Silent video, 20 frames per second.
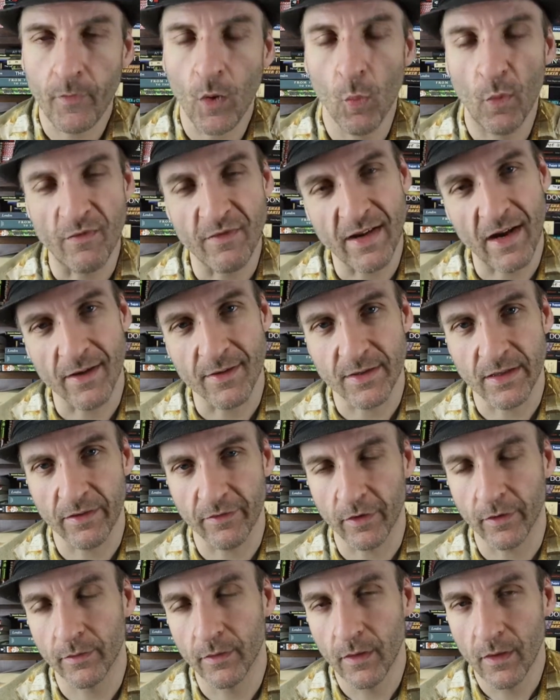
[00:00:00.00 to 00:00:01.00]
with Town
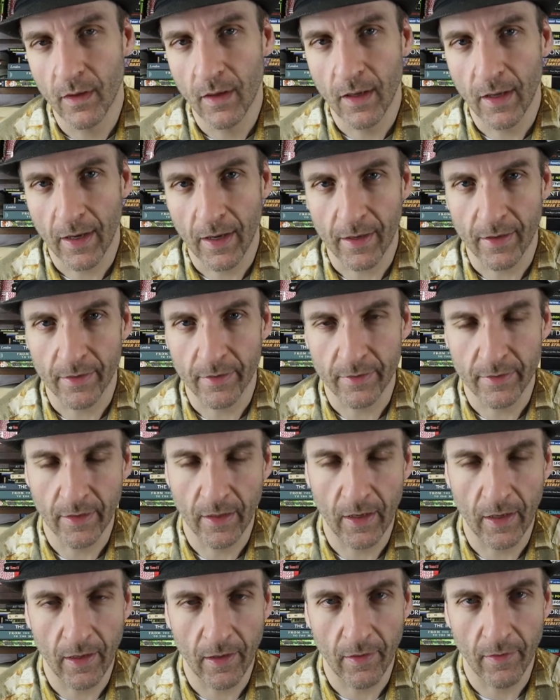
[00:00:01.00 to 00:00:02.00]
Saver, and
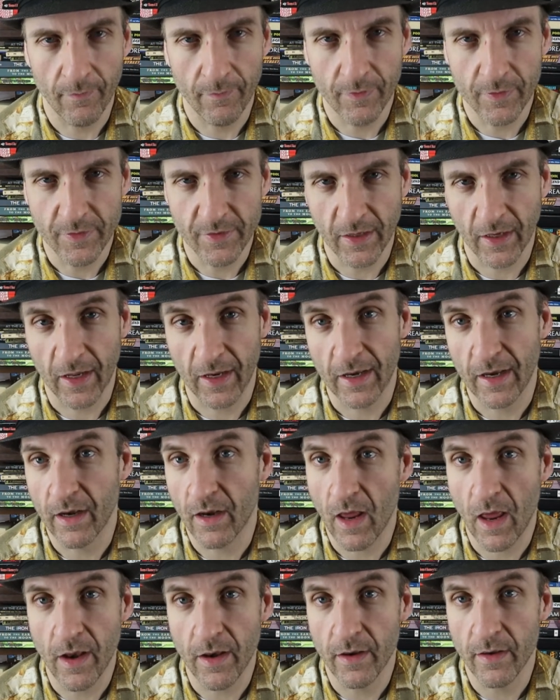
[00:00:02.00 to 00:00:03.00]
uh, the
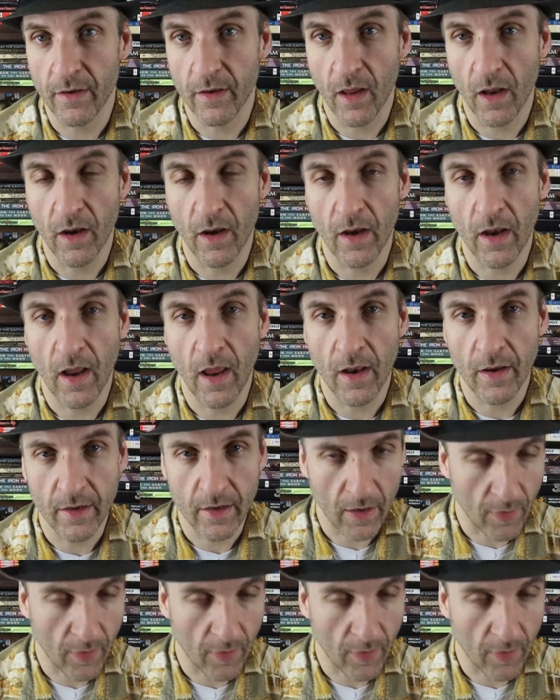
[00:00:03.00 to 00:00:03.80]
second and, and, and